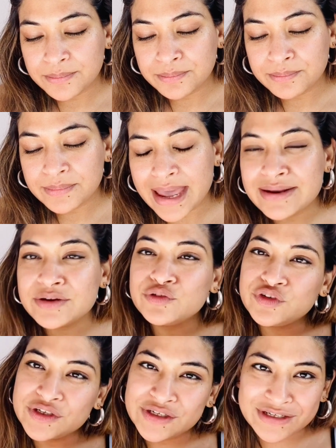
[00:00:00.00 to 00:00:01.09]
energy
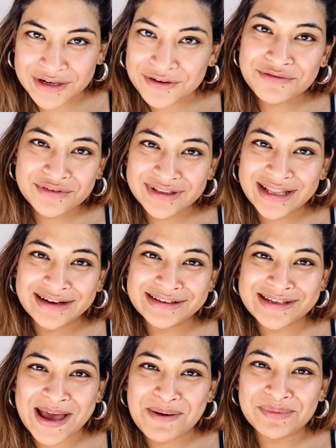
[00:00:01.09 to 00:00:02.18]
shift that is
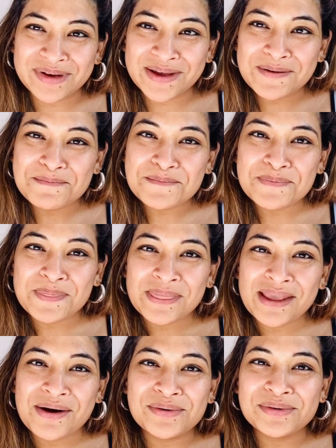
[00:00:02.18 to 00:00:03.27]
happening.
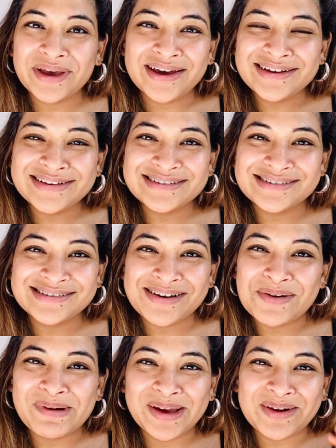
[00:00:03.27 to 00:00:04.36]
Okay, oh
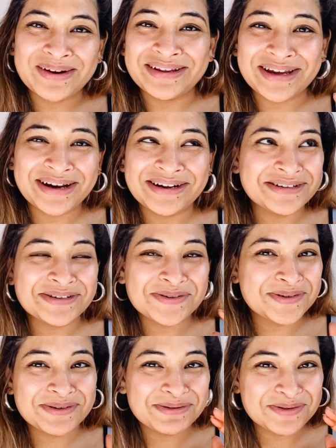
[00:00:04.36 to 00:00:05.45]
my god, there are
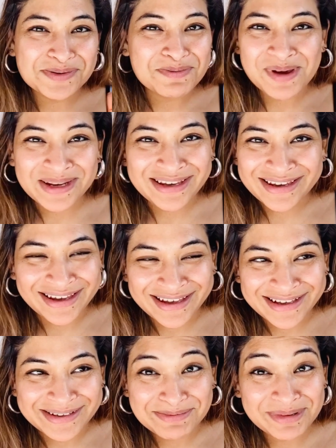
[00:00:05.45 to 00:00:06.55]
just too many
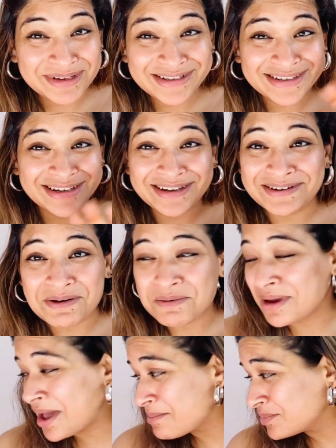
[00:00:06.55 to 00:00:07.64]
spirits here. Okay,
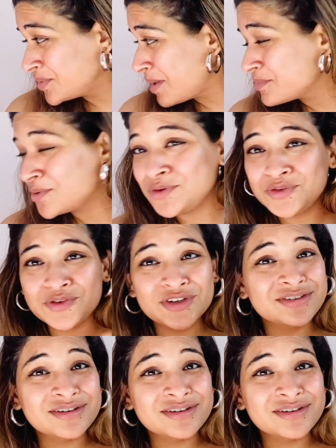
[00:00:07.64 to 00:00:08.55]
I'm going to just